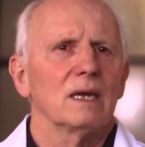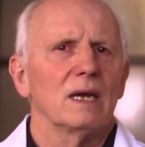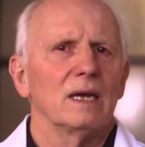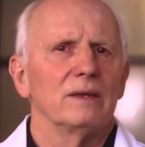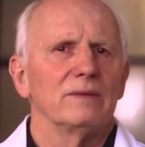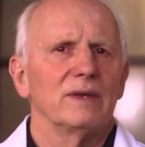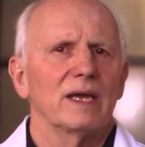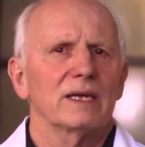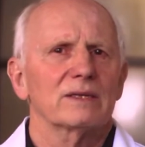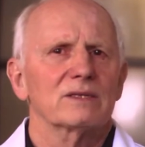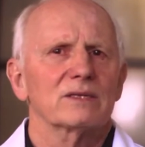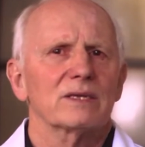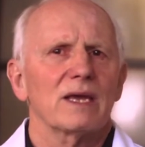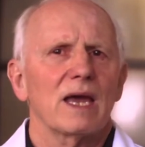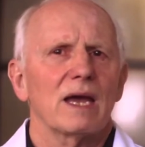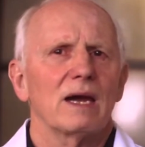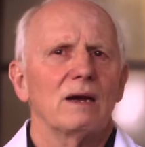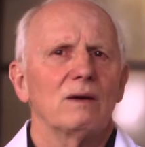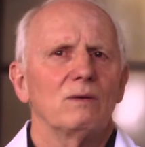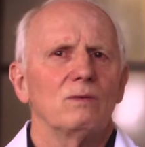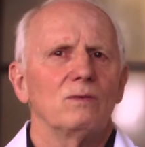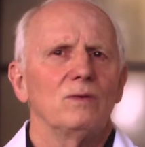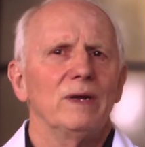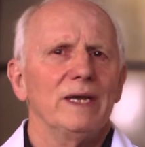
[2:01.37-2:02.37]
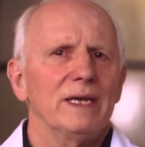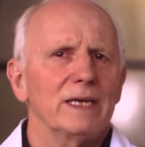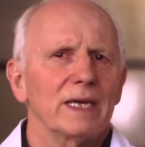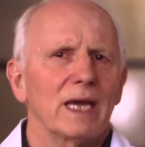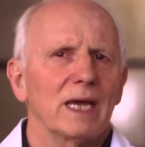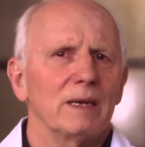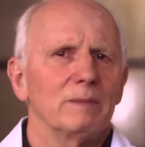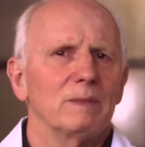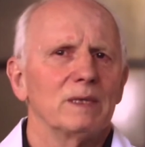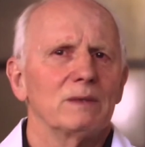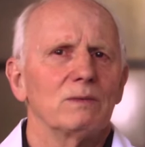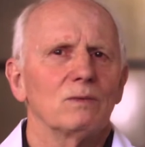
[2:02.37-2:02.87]
And that's how we
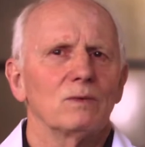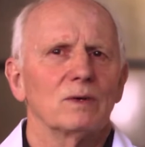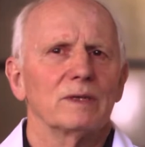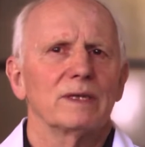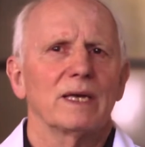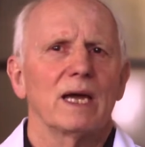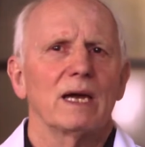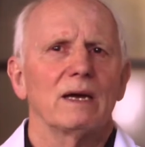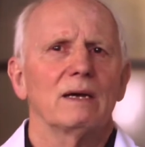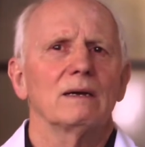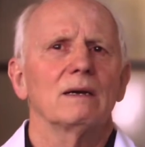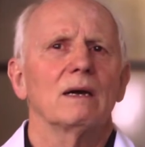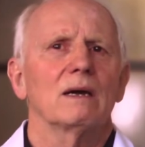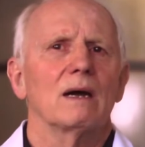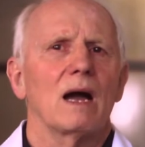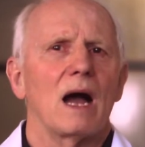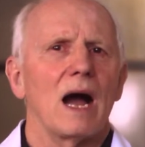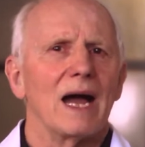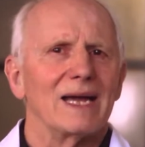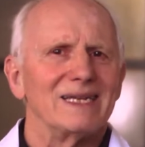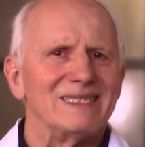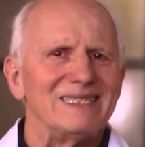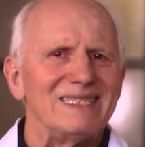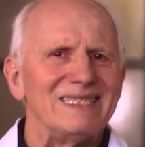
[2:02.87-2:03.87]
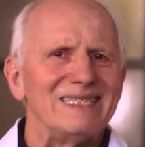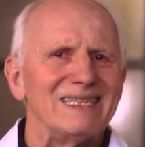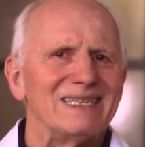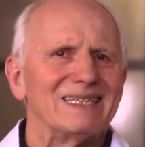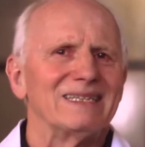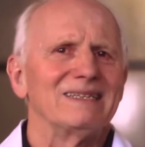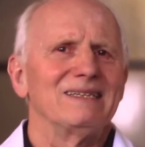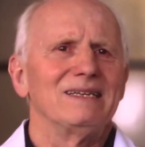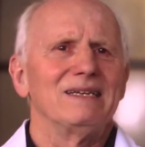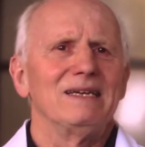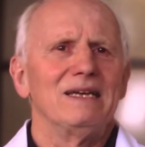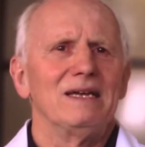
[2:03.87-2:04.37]
came in with our
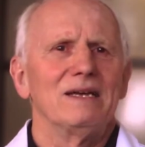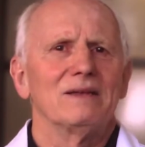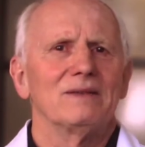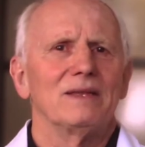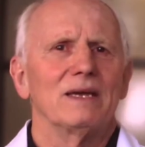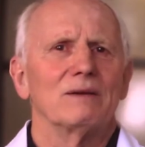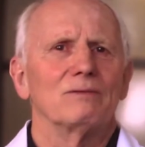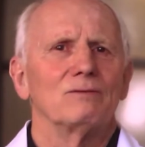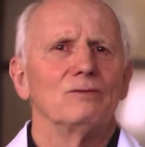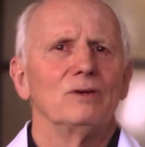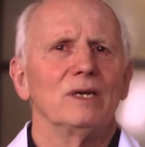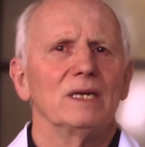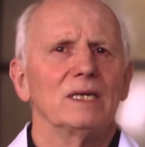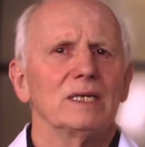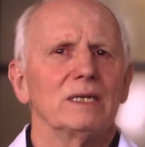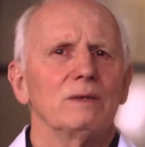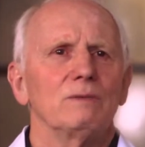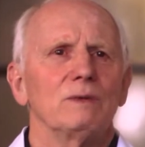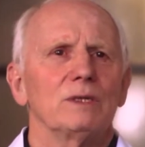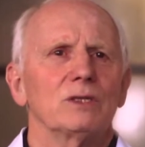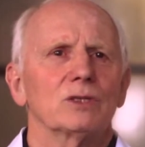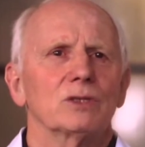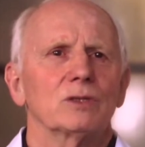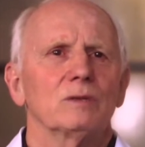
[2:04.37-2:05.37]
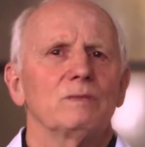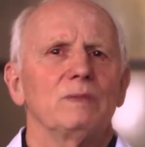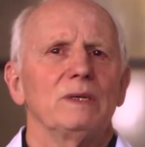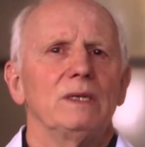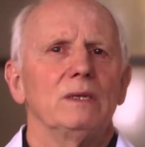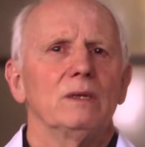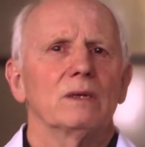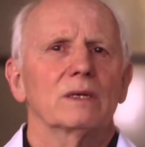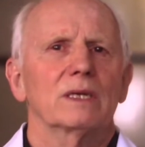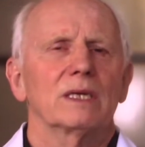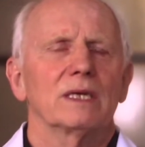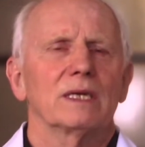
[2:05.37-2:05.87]
idea that really we should
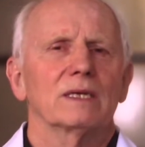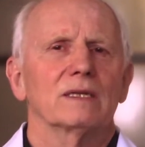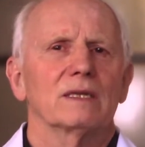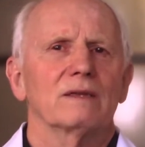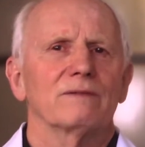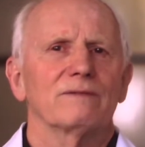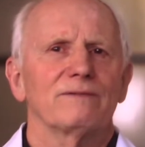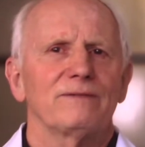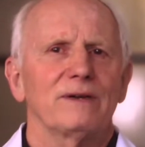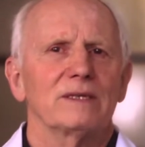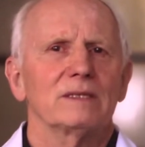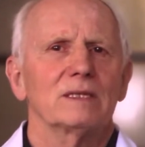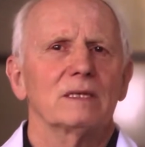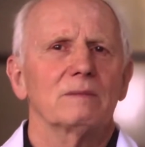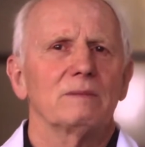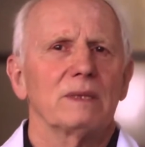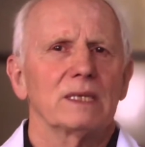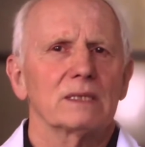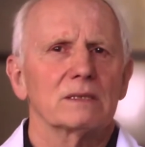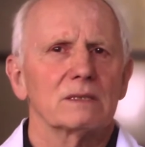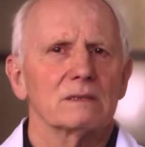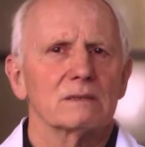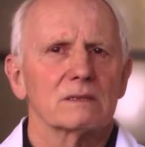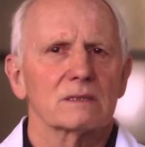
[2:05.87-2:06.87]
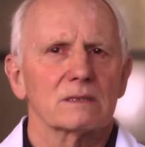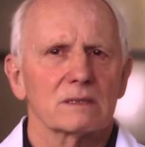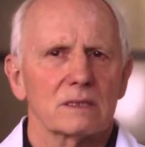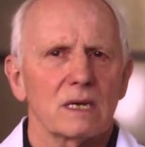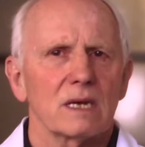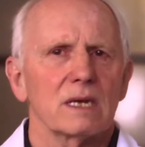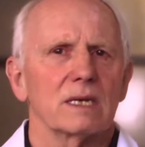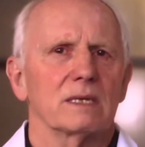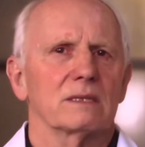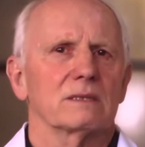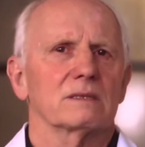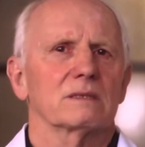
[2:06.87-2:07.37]
be looking at the fundamental
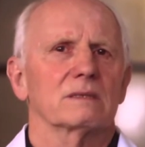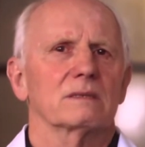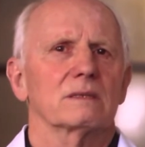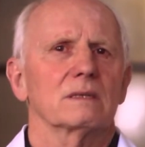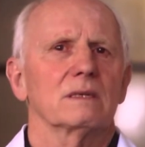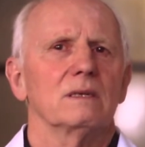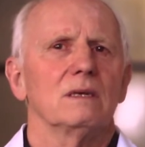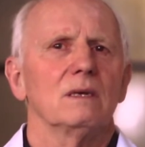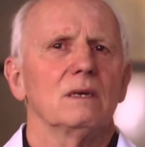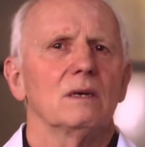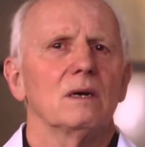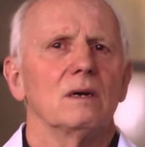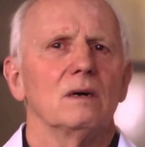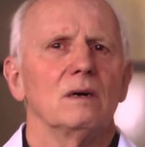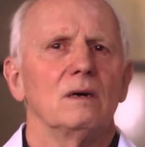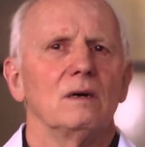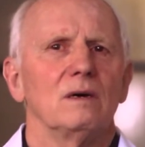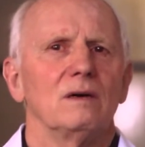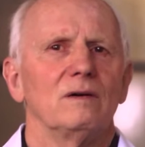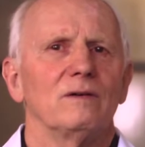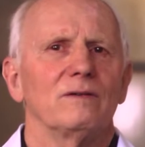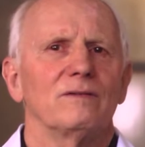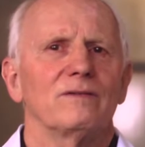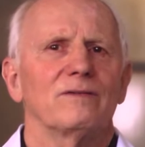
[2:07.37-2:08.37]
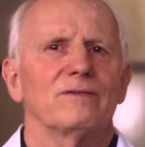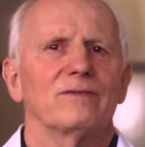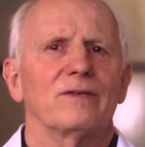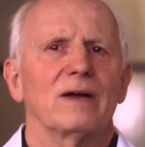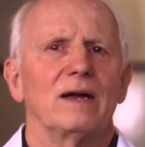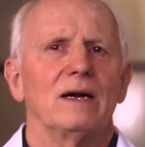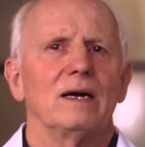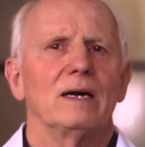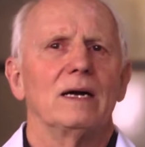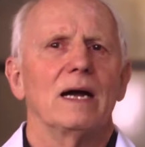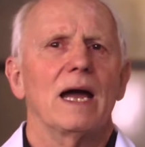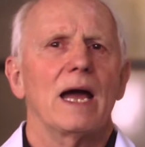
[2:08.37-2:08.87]
science of
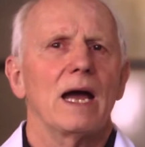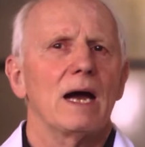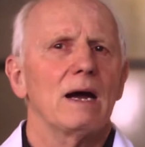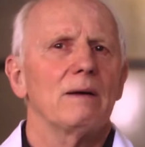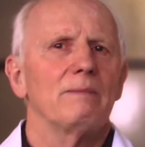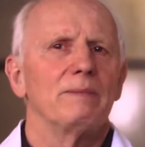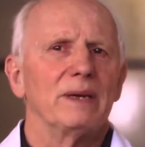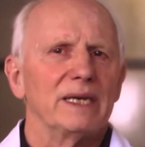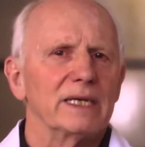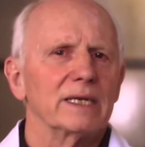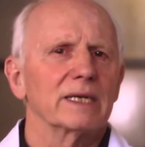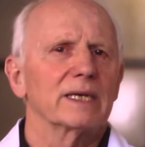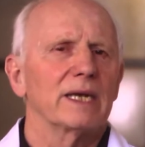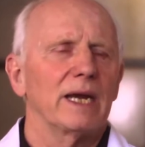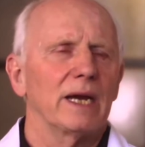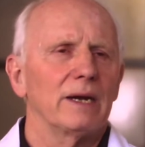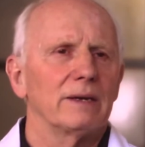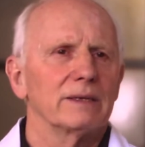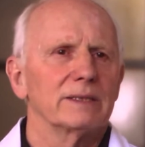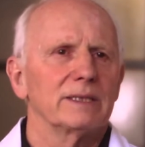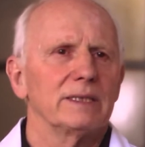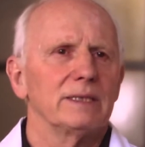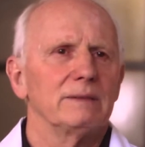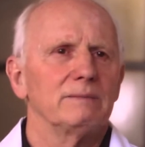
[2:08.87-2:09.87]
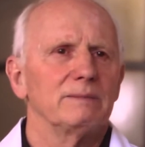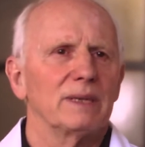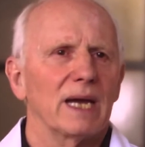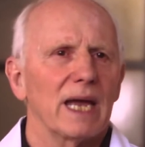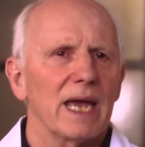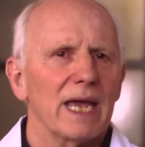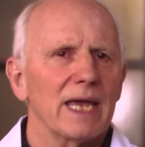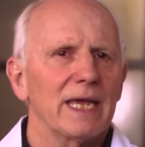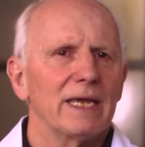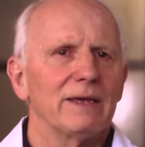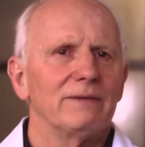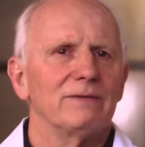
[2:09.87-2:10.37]
how beta-carotene
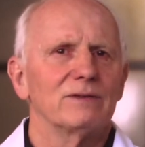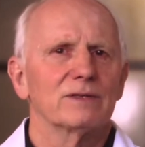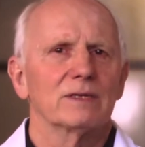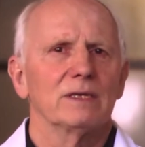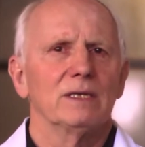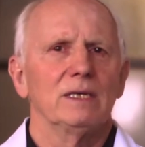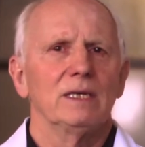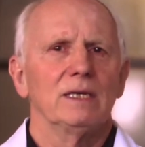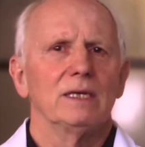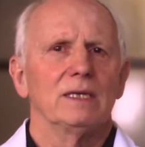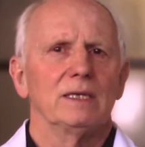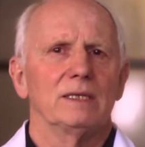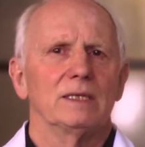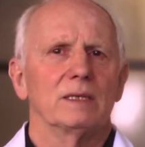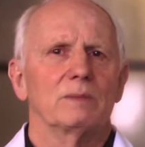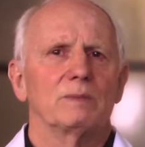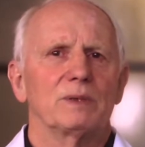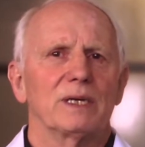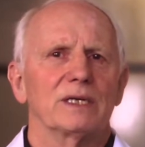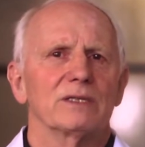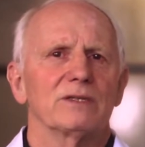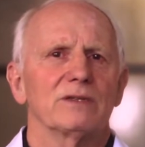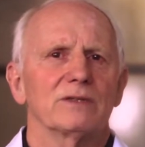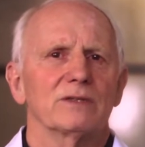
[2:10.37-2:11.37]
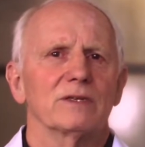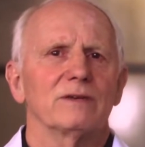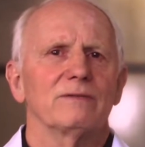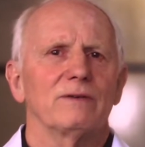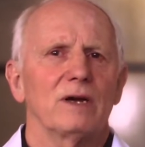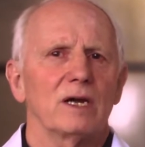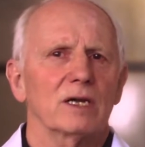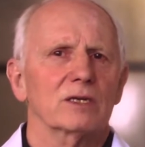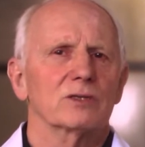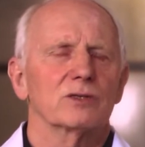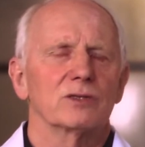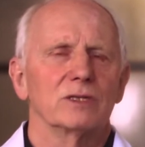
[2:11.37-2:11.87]
behaves in the presence of
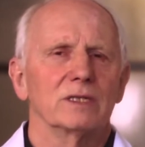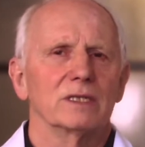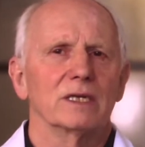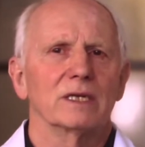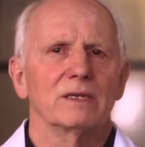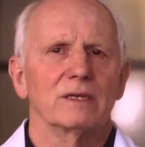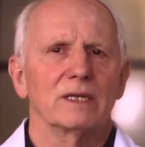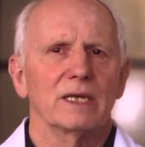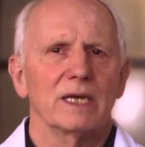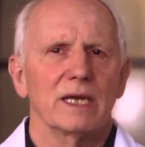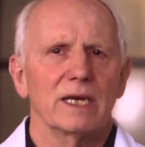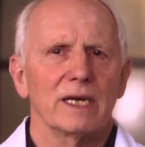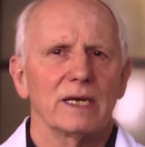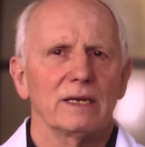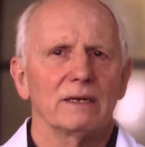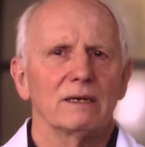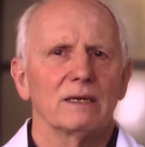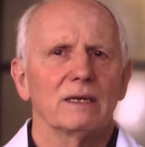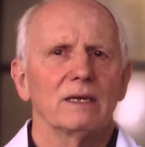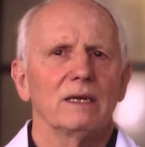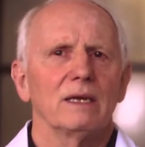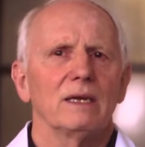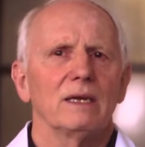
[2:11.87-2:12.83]
oxygen in the air.